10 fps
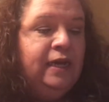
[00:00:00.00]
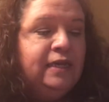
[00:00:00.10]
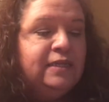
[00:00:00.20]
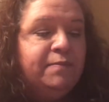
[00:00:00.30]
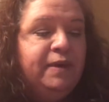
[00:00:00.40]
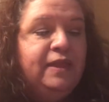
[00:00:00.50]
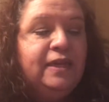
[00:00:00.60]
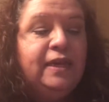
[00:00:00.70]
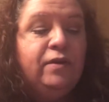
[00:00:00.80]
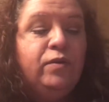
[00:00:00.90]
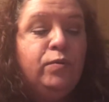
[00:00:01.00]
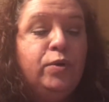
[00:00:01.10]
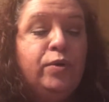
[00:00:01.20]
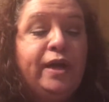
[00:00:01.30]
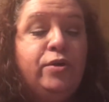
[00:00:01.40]
Doesn't mean that down the
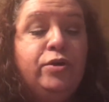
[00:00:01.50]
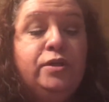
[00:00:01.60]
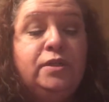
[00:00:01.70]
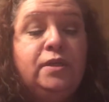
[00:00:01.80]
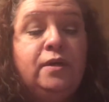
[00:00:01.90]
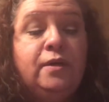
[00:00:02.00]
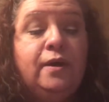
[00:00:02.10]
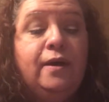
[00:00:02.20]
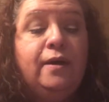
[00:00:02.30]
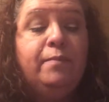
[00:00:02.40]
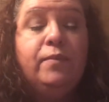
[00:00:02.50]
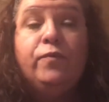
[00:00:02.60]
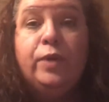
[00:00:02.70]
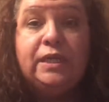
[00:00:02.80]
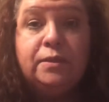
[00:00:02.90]
road I couldn't
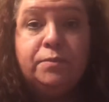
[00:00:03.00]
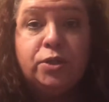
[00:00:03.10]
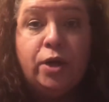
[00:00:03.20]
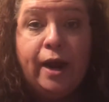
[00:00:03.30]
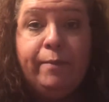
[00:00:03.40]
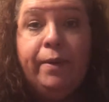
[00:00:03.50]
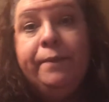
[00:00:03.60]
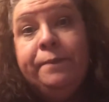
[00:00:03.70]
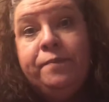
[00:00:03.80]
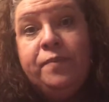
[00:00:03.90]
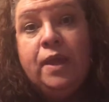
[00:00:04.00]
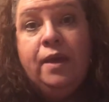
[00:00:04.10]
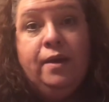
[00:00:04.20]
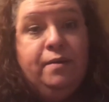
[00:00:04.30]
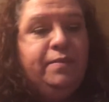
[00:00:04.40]
resubscribe,
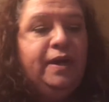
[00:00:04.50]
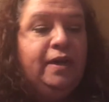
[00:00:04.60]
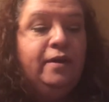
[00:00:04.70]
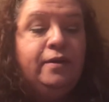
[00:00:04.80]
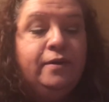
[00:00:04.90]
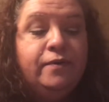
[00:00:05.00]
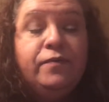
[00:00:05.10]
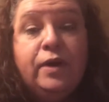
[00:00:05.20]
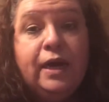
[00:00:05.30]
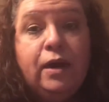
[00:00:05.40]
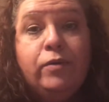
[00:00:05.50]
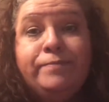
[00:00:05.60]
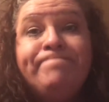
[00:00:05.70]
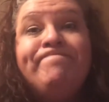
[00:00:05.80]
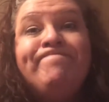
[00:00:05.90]
but for now,
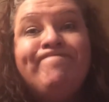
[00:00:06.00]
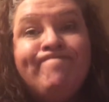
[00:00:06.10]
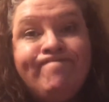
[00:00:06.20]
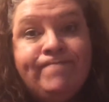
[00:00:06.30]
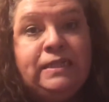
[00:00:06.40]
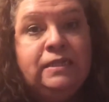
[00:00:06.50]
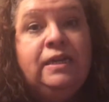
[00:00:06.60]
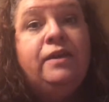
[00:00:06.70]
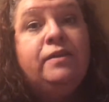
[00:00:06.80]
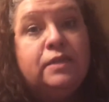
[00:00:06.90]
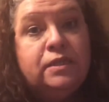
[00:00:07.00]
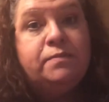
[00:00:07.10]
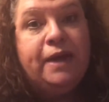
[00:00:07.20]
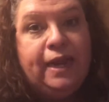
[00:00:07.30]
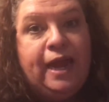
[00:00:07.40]
this is
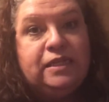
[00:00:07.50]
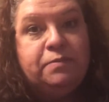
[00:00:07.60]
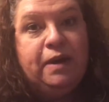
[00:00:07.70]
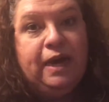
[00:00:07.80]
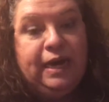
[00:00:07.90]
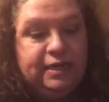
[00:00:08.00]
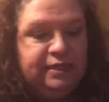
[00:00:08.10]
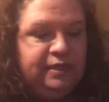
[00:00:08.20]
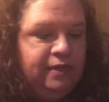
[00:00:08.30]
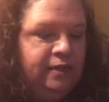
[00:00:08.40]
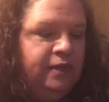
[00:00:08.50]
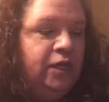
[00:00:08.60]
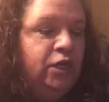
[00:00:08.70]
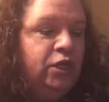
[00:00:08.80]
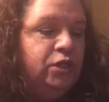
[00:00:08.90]
my last box.
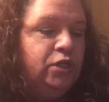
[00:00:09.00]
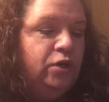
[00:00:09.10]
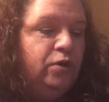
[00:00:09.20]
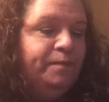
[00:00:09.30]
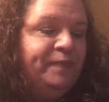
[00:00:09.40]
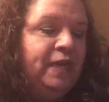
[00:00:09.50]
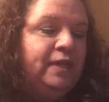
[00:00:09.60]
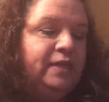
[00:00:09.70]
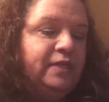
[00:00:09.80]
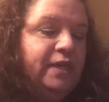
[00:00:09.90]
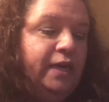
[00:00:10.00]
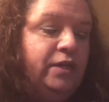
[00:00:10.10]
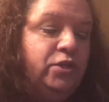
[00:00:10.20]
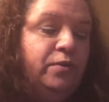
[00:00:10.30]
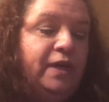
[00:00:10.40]
So let's get
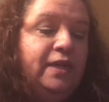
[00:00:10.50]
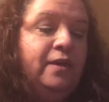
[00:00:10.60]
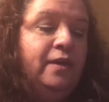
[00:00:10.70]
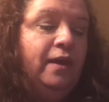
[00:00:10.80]
into it.